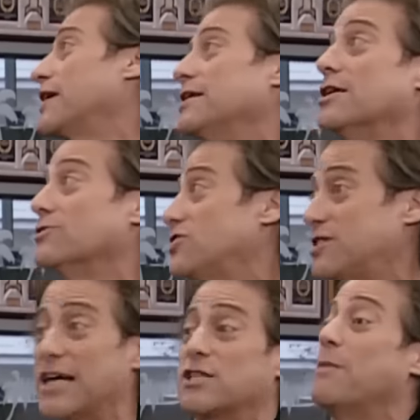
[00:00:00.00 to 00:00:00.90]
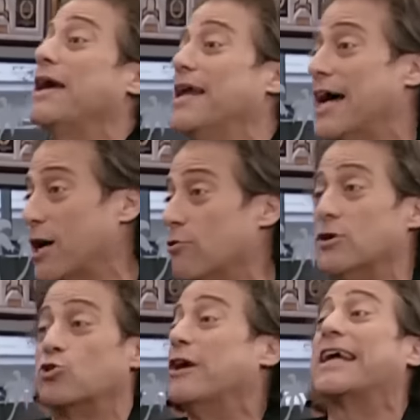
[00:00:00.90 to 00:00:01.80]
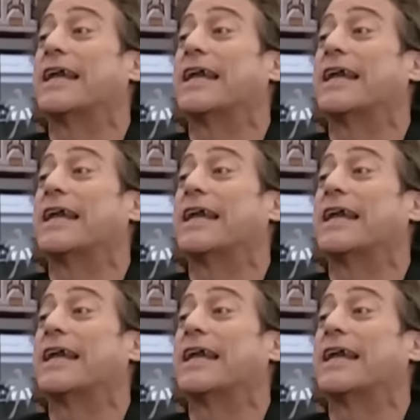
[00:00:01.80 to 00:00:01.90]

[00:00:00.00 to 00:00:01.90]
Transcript: you know, sex maniac or drinking